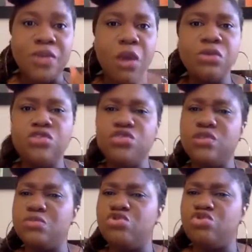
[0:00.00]
I want to do
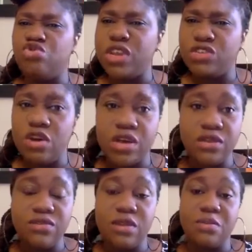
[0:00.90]
some straight
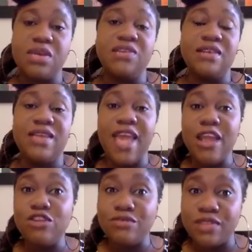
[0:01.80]
talking today because at the
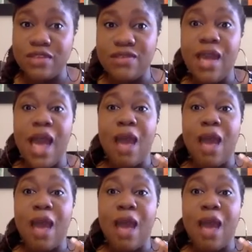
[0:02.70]
end of this,